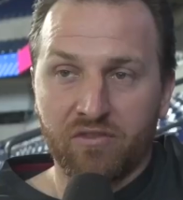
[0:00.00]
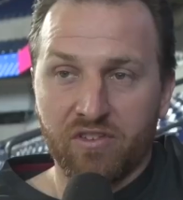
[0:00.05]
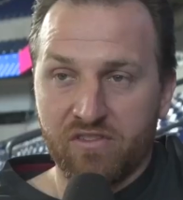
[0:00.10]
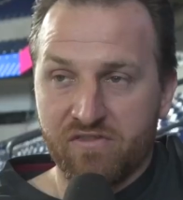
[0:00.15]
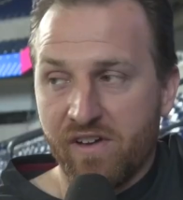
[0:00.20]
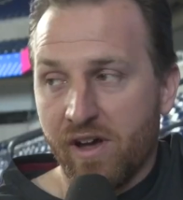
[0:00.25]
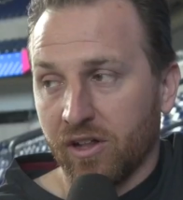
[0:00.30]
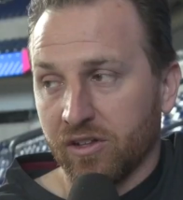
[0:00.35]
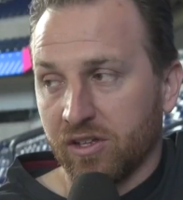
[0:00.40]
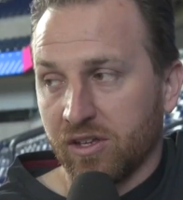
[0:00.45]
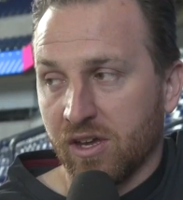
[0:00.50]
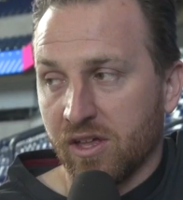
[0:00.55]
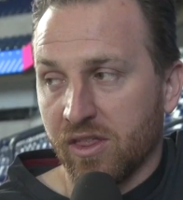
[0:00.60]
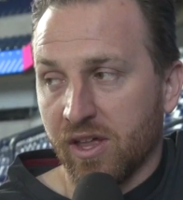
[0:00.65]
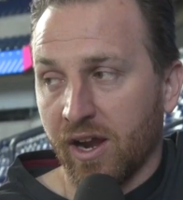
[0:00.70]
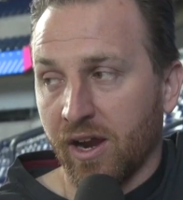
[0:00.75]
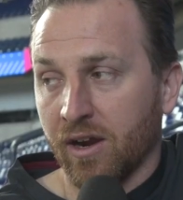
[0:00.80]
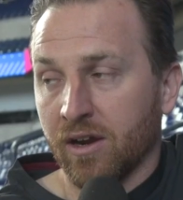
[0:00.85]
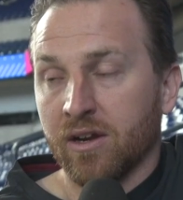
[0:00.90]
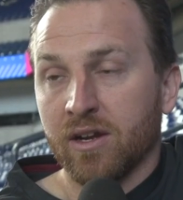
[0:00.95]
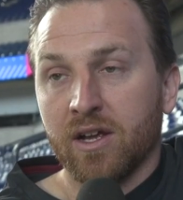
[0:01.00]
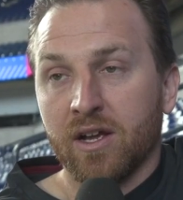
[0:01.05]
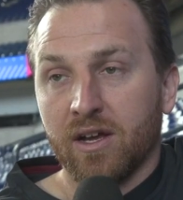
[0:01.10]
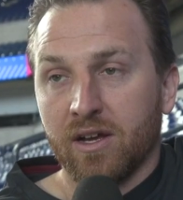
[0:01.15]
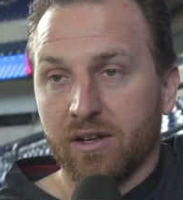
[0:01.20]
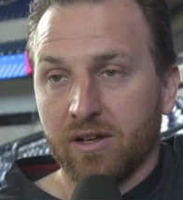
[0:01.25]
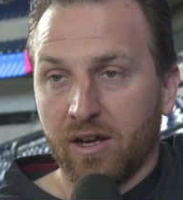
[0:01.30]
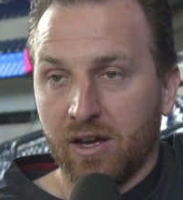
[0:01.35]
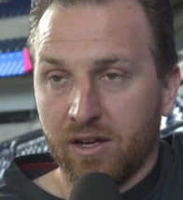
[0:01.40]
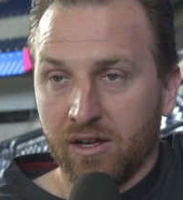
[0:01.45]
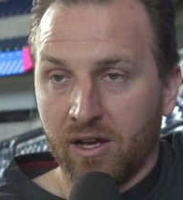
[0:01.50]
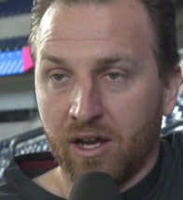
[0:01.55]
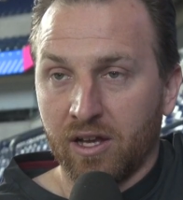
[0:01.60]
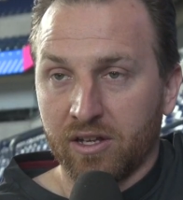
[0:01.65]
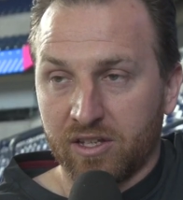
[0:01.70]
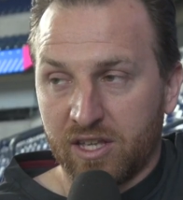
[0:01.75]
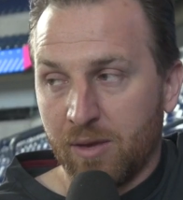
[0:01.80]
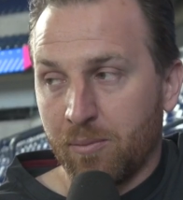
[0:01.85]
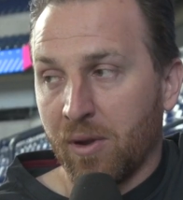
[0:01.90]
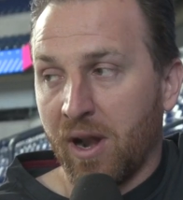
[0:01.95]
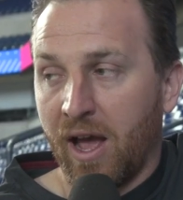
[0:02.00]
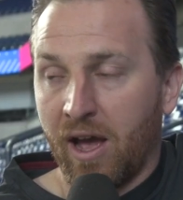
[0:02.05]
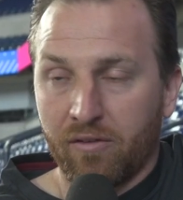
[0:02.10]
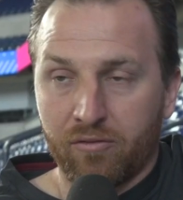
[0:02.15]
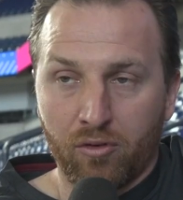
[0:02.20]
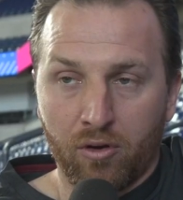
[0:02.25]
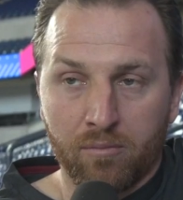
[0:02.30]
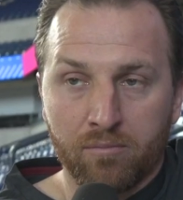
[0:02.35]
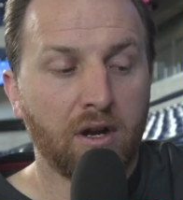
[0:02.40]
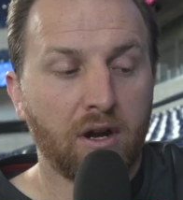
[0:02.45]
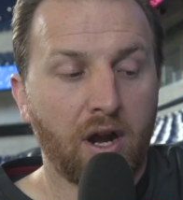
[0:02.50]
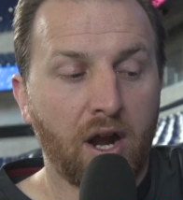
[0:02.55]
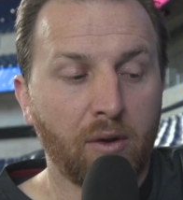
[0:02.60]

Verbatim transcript: if he fell to you there uh, keep an eye out for him.